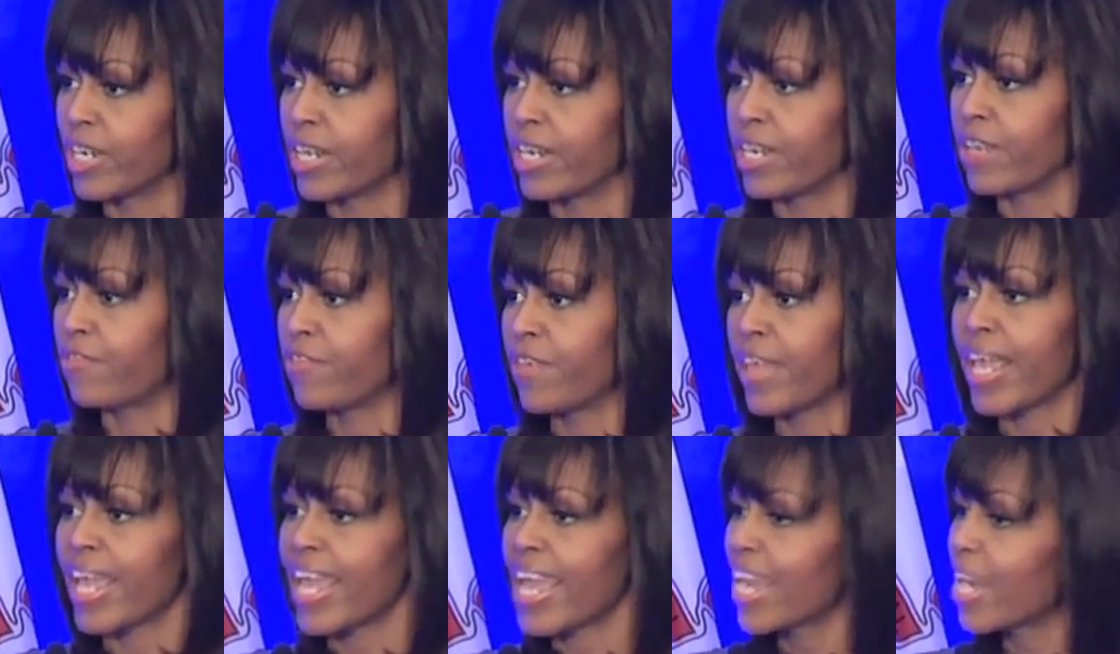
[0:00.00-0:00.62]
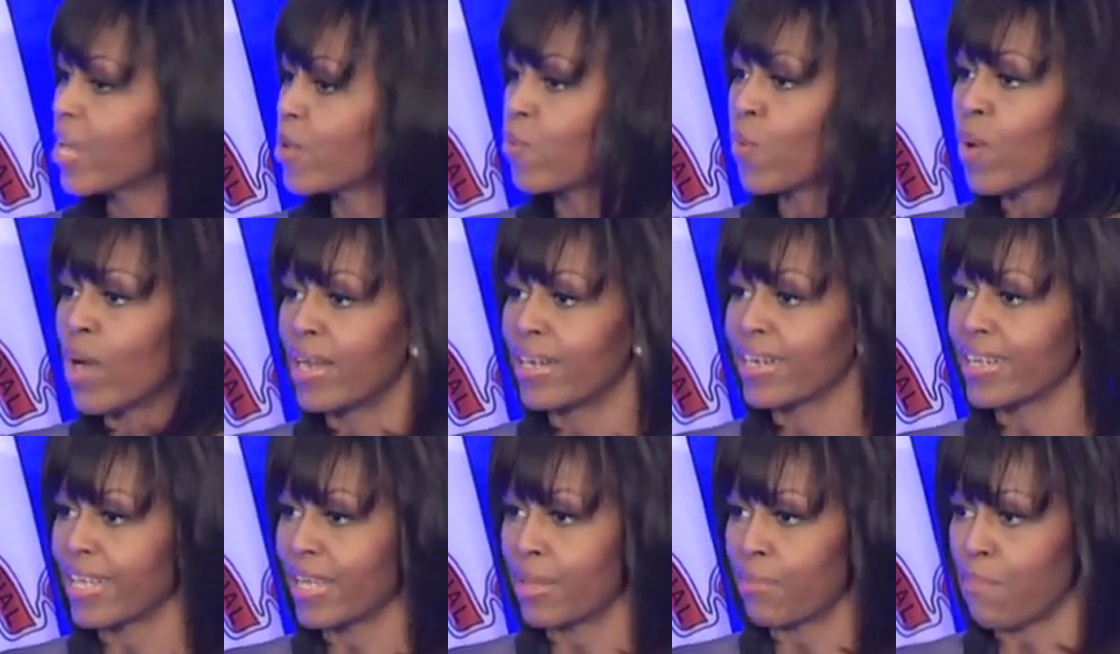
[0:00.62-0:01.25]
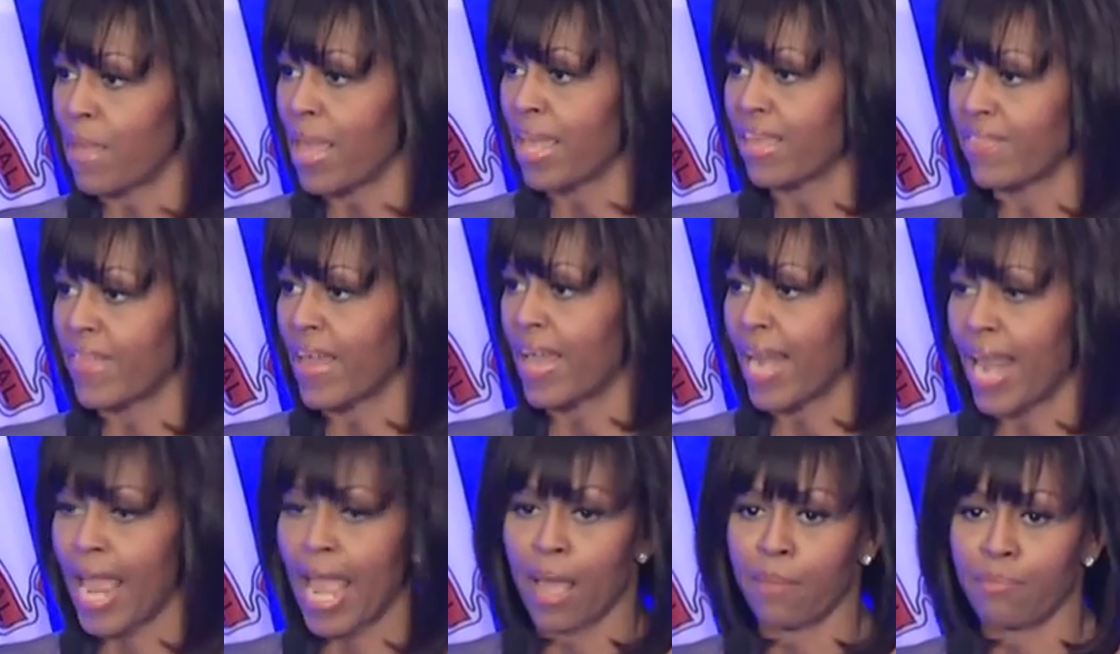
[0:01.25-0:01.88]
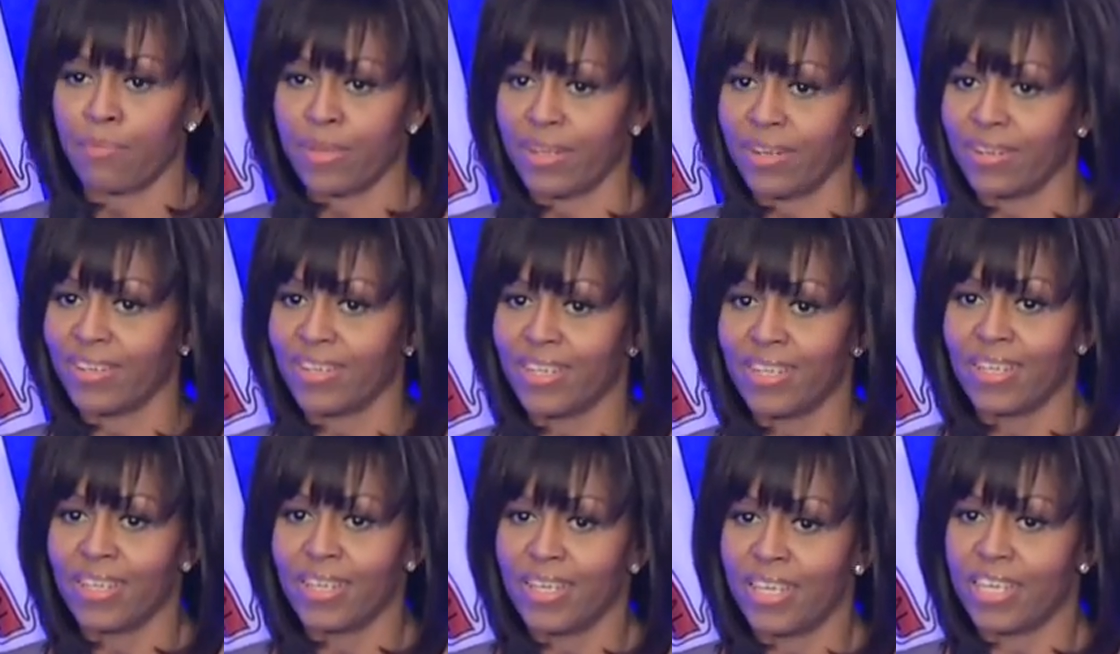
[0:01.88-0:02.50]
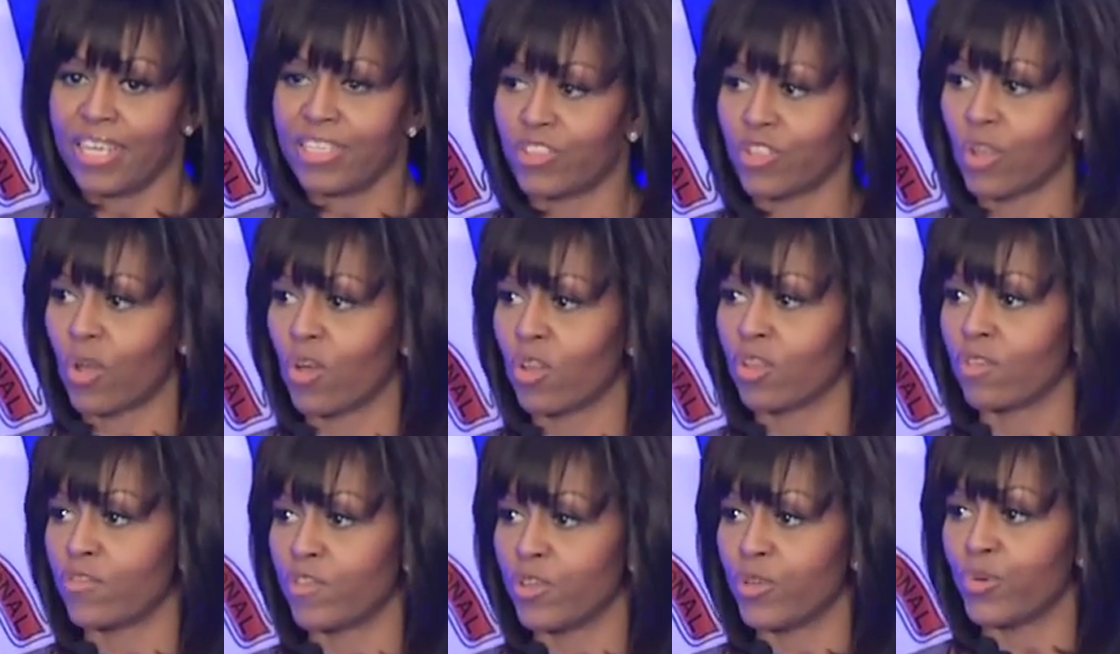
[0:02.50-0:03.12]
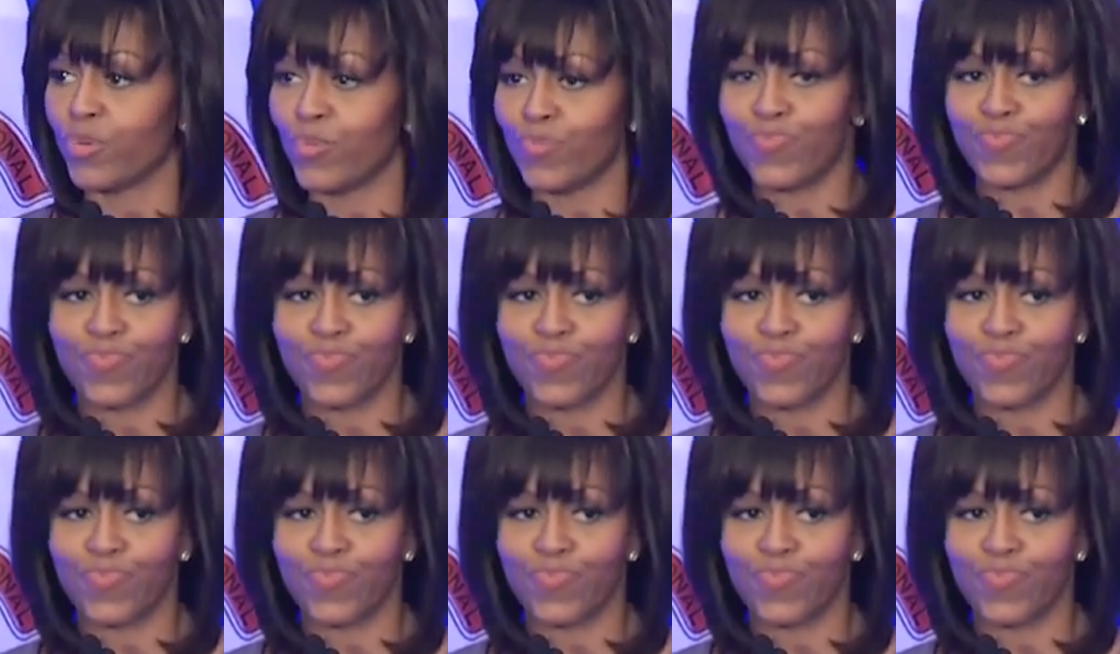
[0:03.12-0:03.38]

And if anyone can make that happen, it's all of you.